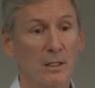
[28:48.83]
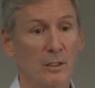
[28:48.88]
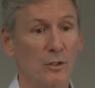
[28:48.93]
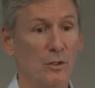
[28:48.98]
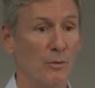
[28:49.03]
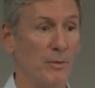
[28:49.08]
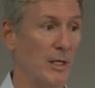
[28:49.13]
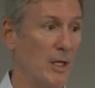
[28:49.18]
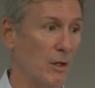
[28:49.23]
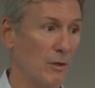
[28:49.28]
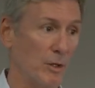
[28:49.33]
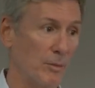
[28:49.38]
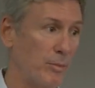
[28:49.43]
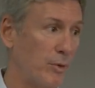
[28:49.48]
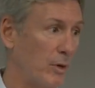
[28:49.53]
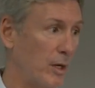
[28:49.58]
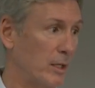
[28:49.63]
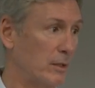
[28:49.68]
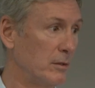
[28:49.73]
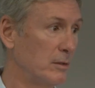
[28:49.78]
you'll be able to
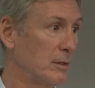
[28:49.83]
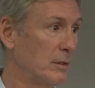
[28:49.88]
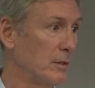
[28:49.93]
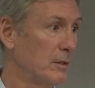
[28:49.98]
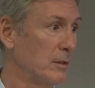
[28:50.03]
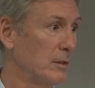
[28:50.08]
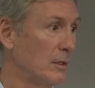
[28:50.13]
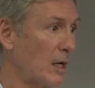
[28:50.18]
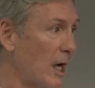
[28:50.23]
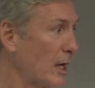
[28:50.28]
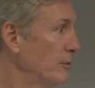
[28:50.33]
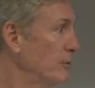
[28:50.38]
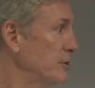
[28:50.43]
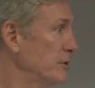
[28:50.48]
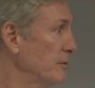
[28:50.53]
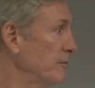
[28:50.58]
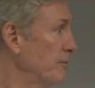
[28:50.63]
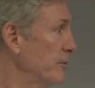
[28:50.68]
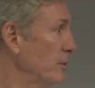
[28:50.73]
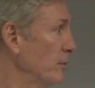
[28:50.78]
put
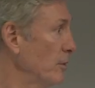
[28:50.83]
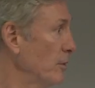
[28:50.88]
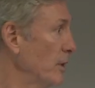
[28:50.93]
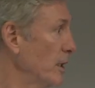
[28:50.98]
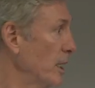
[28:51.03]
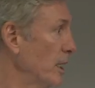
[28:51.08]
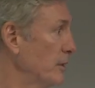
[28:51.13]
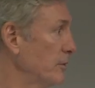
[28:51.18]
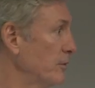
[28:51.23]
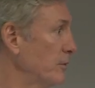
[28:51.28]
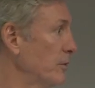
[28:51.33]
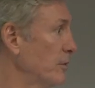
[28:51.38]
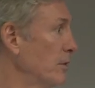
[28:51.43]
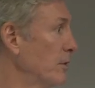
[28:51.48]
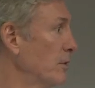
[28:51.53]
hydrogen fuel in it,